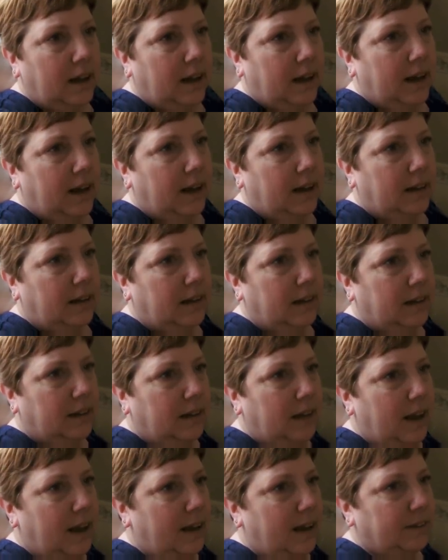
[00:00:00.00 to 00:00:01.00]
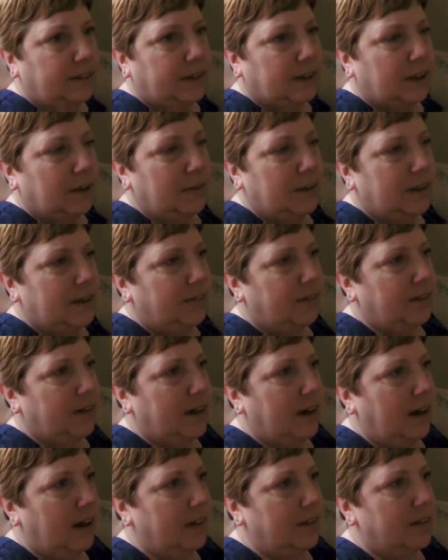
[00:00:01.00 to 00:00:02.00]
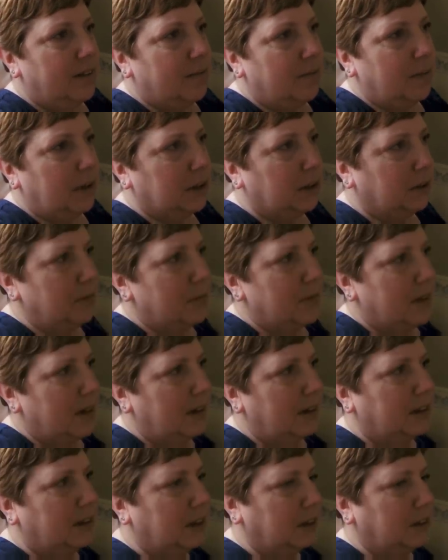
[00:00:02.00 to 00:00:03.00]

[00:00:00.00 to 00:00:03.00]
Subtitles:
And they have so many different kinds of mushrooms and onions.